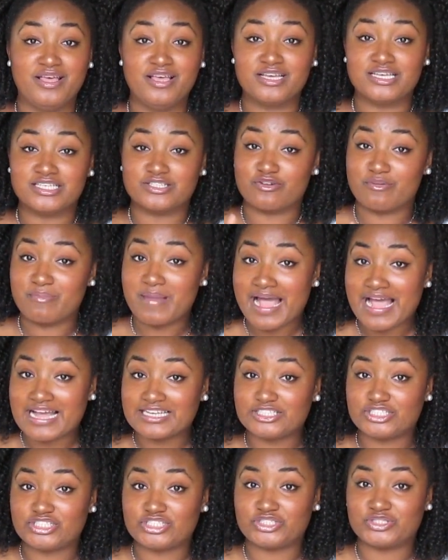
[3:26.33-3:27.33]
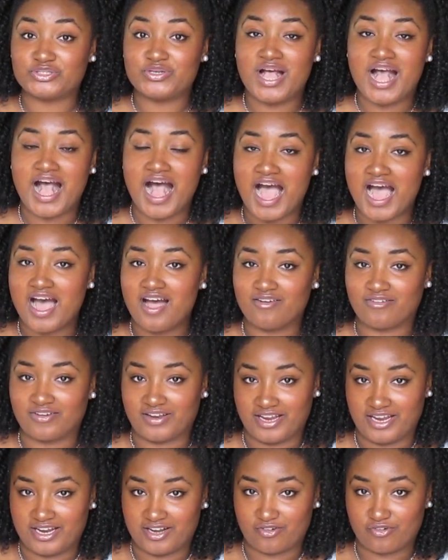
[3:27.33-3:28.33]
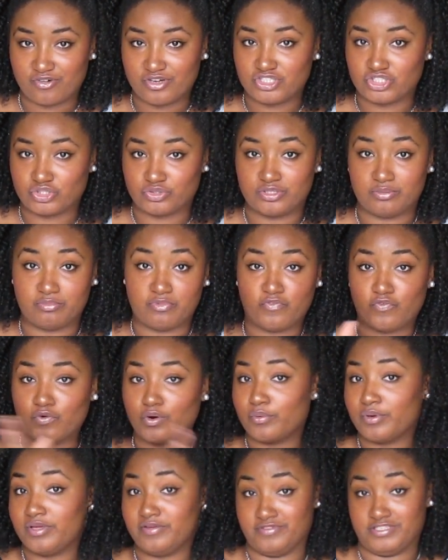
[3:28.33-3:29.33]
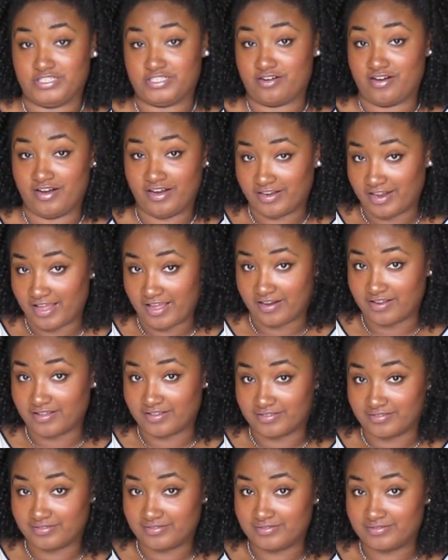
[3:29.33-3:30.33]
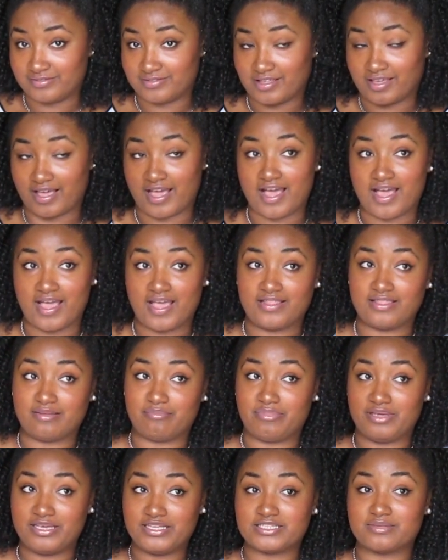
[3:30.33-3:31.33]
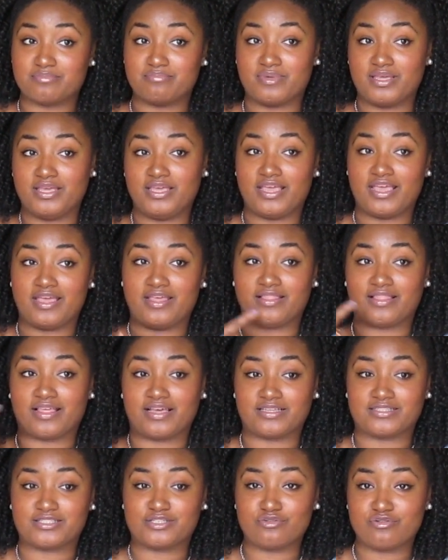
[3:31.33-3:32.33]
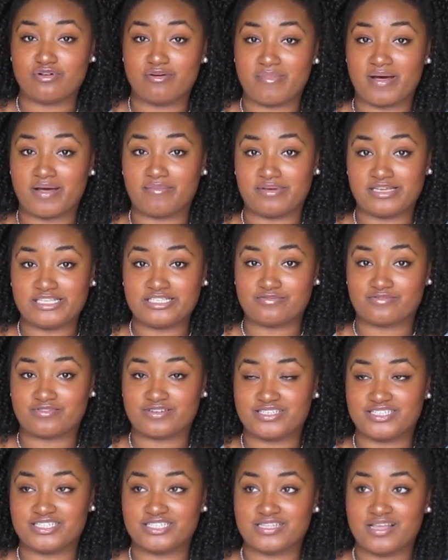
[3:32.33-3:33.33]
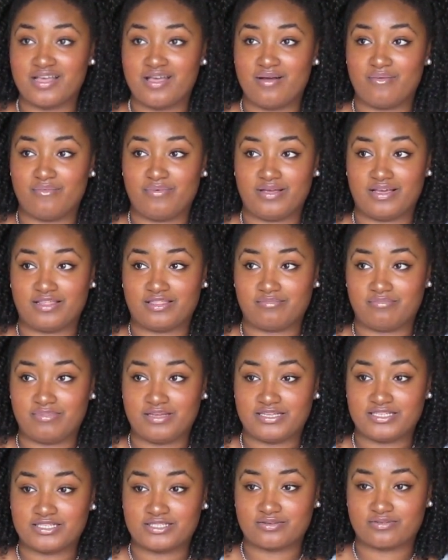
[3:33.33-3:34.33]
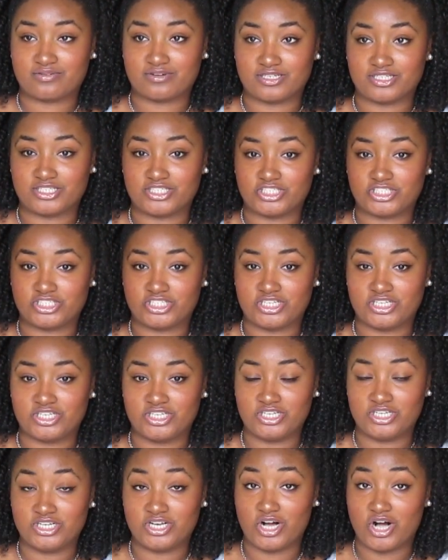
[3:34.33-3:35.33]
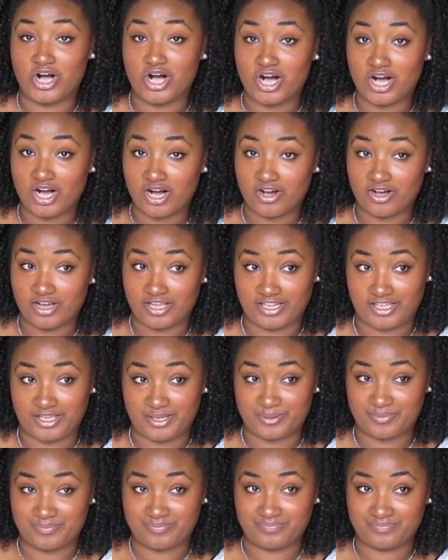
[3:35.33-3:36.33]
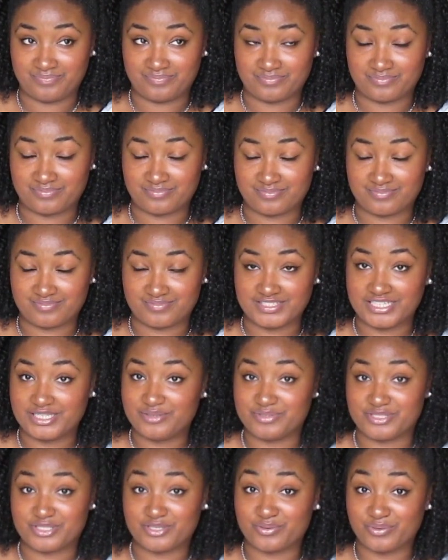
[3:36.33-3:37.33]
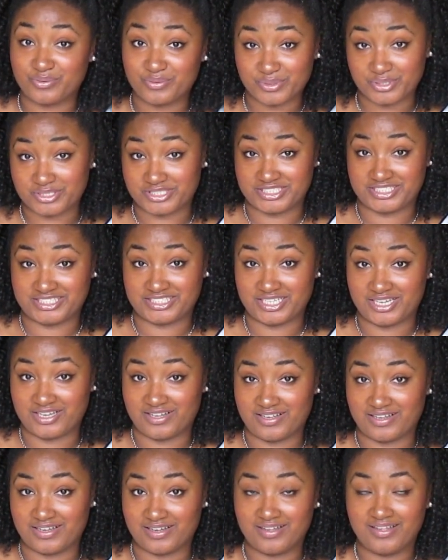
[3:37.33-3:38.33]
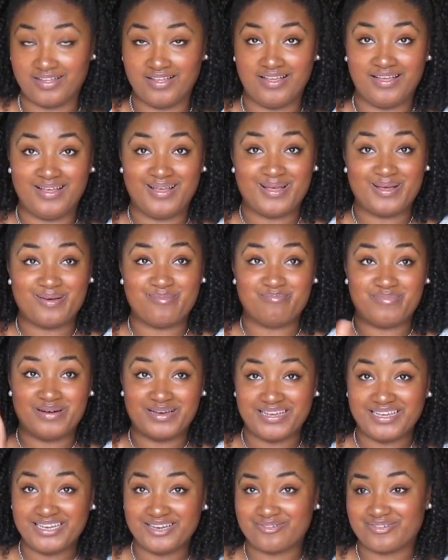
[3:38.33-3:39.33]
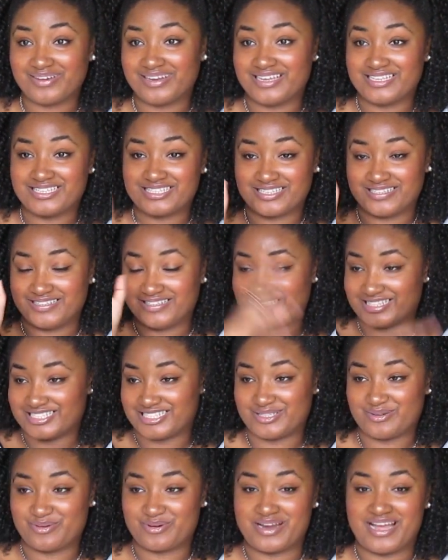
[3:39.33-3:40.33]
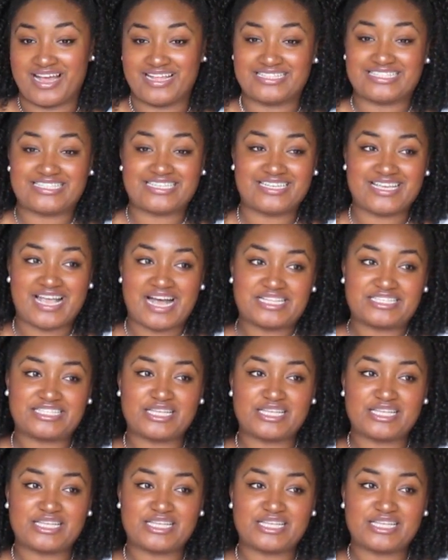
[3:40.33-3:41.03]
Because to remind you, I already had a crush on him before we even started dating. Like, I had the biggest, me and like 2 of my best friends, we had the biggest crush on him. He was gorgeous, y'all. But anyway, that's another story I have to tell y'all.